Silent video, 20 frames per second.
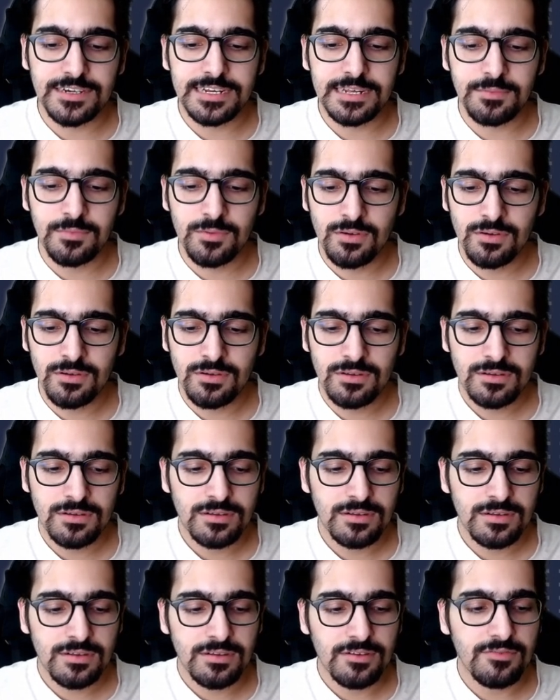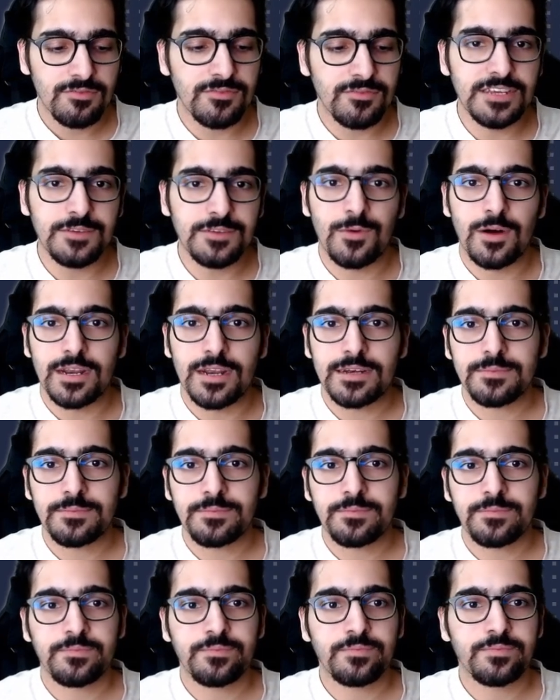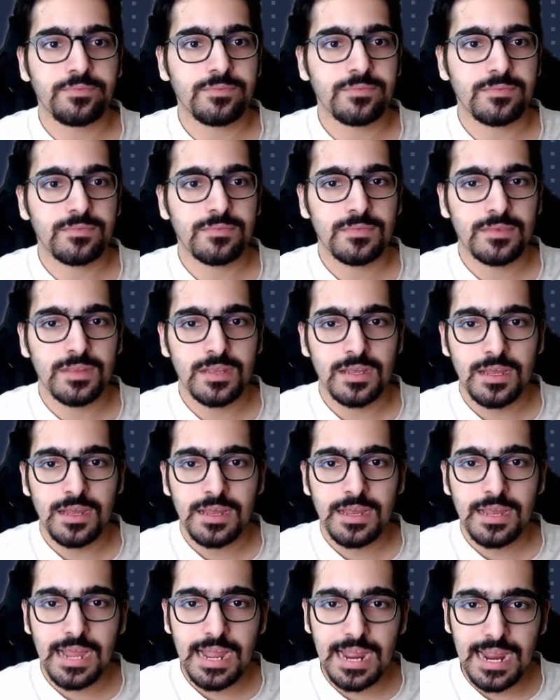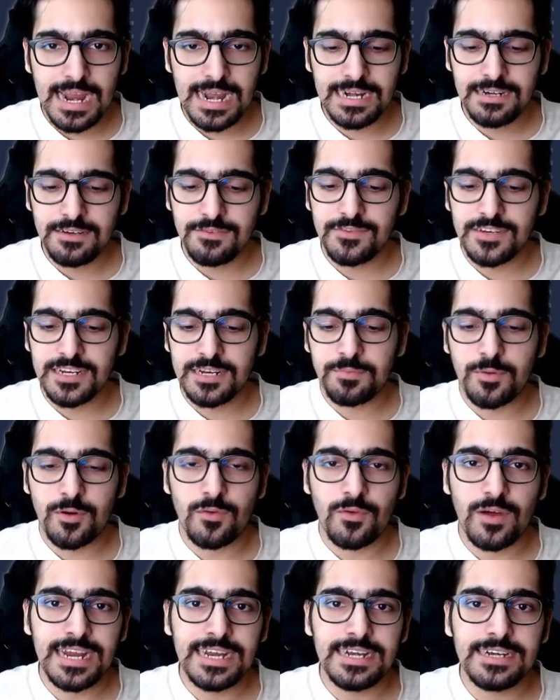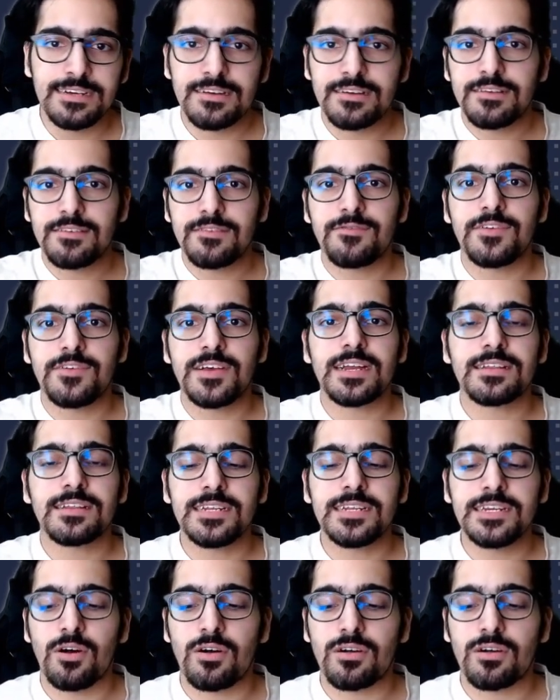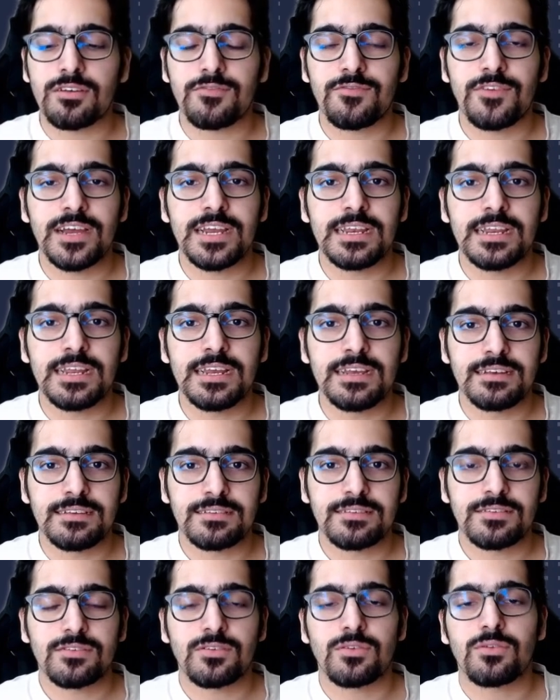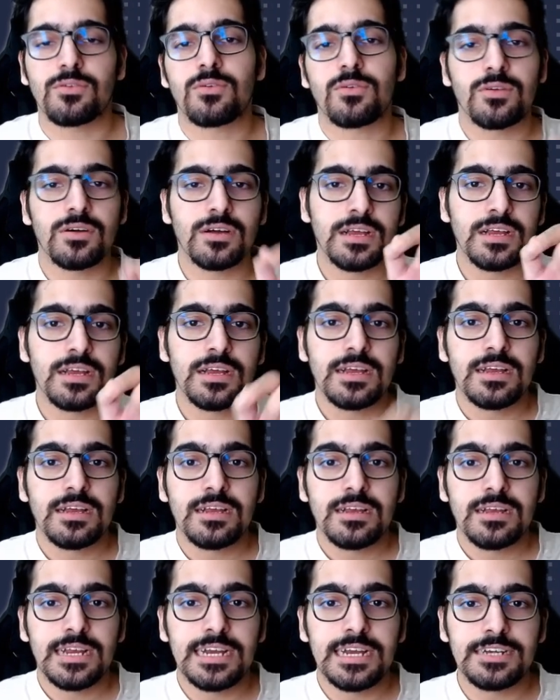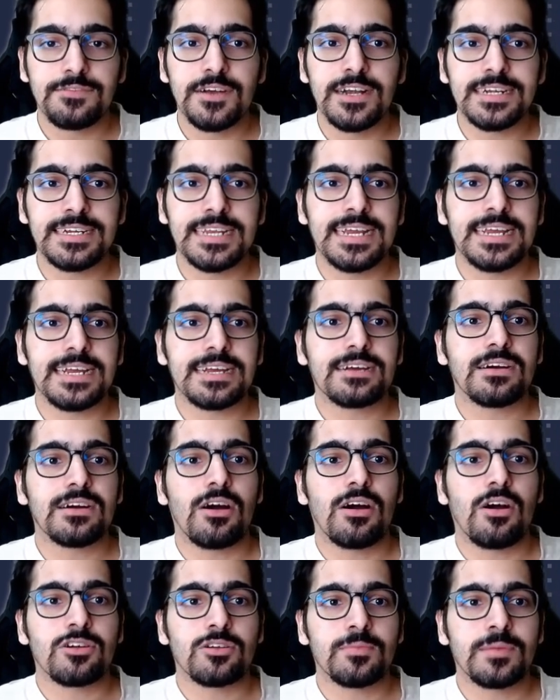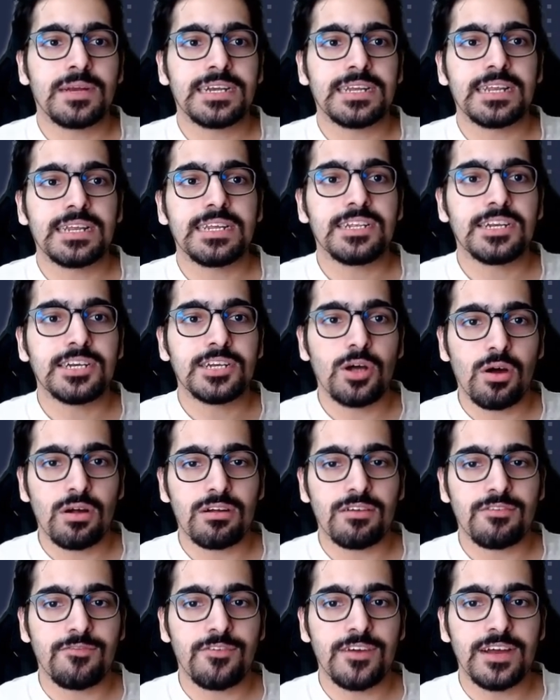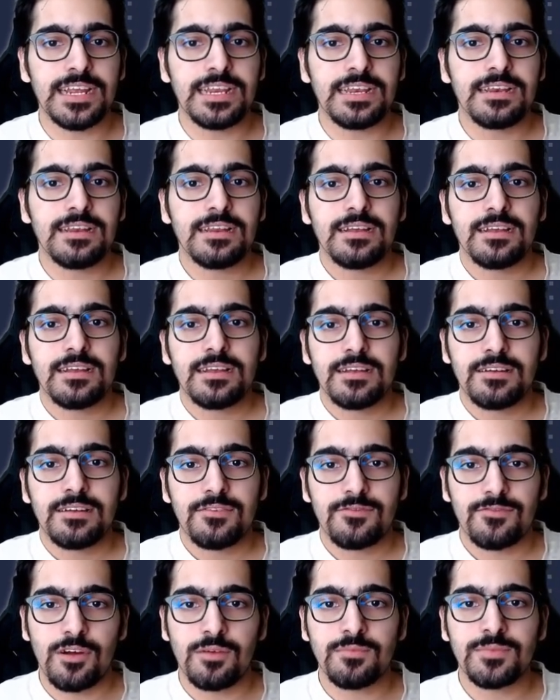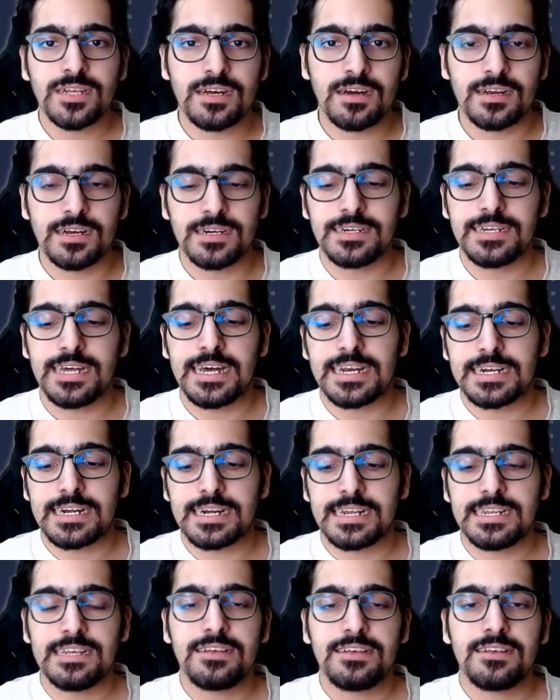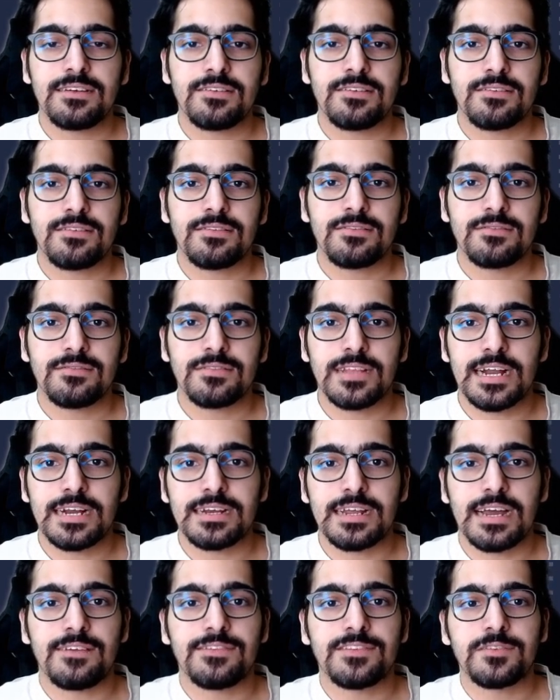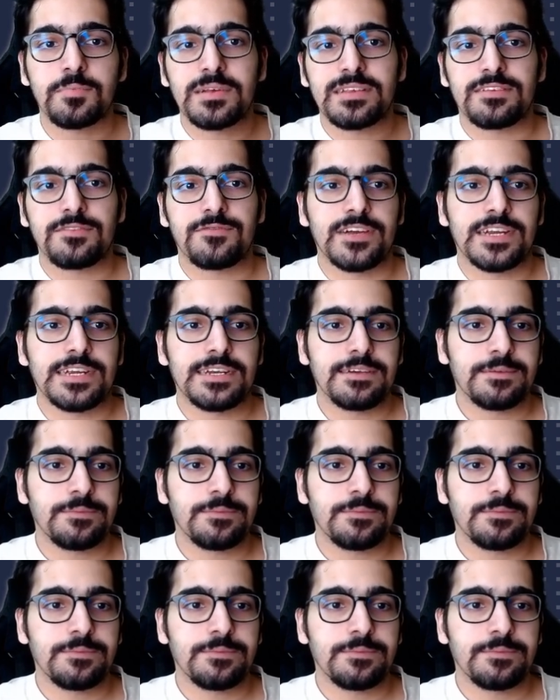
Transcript: demo v1 and we'll provide where the docker file is so it will take automatically the docker file from the current directory that are specified